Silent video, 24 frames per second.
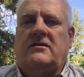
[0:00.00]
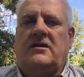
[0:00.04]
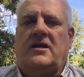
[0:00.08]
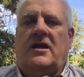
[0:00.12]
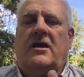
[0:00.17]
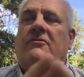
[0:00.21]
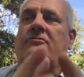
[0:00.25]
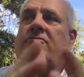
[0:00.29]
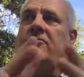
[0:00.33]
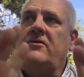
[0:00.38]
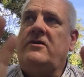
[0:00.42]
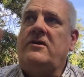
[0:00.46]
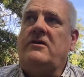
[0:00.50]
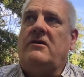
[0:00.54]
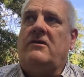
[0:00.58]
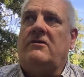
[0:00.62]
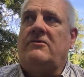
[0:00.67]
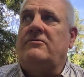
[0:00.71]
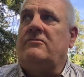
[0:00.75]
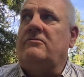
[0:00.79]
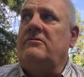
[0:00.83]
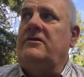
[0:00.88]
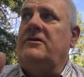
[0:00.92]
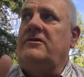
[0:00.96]
every
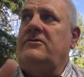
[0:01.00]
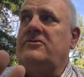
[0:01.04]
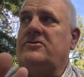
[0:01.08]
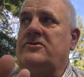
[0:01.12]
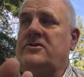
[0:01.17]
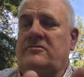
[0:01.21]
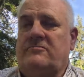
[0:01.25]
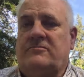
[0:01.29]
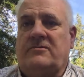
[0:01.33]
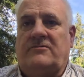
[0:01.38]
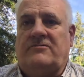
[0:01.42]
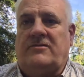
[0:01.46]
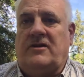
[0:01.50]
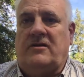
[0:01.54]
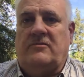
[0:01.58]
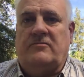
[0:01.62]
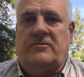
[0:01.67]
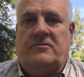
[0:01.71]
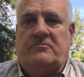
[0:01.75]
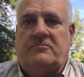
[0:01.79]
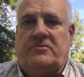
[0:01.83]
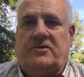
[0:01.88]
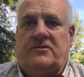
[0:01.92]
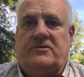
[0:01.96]
other leadership
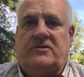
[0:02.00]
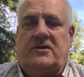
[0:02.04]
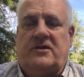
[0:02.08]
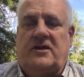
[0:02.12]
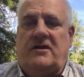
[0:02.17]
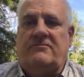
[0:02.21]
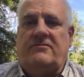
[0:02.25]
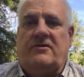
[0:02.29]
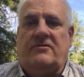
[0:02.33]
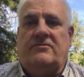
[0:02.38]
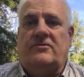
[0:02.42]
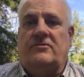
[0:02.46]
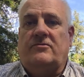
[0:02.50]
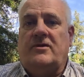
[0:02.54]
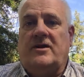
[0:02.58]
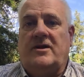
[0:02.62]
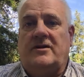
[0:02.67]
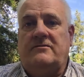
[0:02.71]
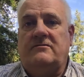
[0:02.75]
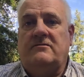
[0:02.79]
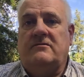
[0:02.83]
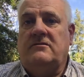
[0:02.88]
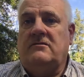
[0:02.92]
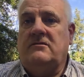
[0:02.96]
development book that I've ever
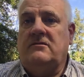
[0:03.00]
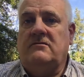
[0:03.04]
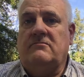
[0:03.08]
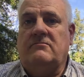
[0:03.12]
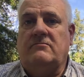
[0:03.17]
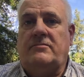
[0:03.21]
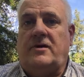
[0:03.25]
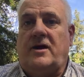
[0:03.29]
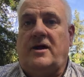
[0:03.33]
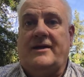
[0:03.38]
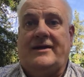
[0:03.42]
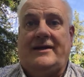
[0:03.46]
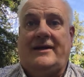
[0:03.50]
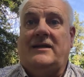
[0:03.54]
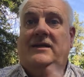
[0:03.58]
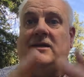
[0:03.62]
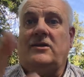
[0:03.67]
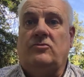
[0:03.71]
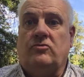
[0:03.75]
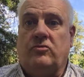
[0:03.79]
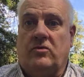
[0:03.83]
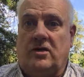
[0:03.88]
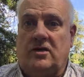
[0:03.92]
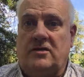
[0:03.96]
read by
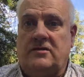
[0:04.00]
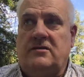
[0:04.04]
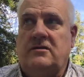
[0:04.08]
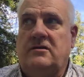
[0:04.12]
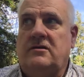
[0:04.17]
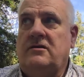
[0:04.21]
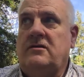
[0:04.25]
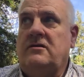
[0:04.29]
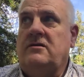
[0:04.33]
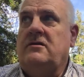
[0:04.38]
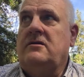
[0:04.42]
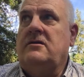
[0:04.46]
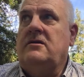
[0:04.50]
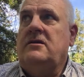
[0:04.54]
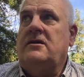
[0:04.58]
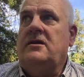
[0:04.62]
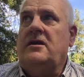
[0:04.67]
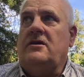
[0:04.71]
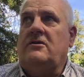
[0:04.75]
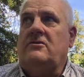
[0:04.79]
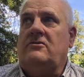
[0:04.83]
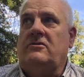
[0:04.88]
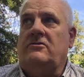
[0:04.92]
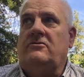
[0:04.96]
anyone,
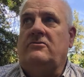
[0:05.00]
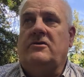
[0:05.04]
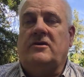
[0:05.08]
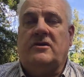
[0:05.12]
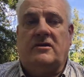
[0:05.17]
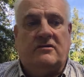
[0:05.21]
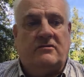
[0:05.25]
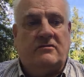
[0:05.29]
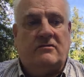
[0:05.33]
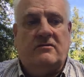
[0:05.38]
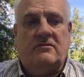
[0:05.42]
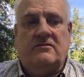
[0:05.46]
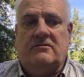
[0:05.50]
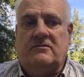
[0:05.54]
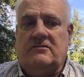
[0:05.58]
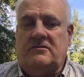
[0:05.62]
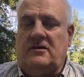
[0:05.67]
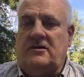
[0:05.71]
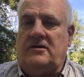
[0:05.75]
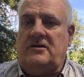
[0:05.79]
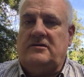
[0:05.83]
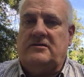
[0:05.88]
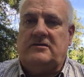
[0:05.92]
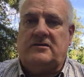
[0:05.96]
including
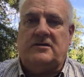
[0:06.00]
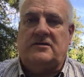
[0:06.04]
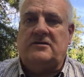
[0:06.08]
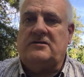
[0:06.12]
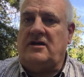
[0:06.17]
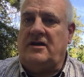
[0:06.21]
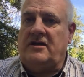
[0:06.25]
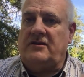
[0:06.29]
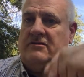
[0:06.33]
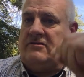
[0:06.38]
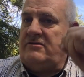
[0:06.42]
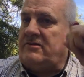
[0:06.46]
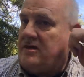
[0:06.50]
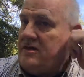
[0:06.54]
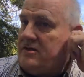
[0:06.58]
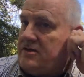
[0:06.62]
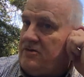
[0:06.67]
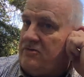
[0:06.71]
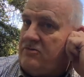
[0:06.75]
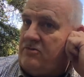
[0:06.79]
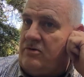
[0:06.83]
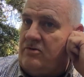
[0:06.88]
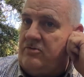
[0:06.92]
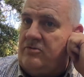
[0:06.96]
things like Think
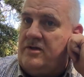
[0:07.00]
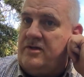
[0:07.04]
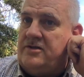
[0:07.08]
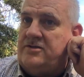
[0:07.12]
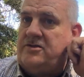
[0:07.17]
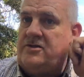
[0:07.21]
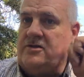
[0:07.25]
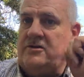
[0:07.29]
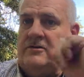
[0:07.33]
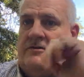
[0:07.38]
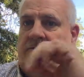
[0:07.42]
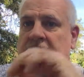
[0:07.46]
and Grow Rich,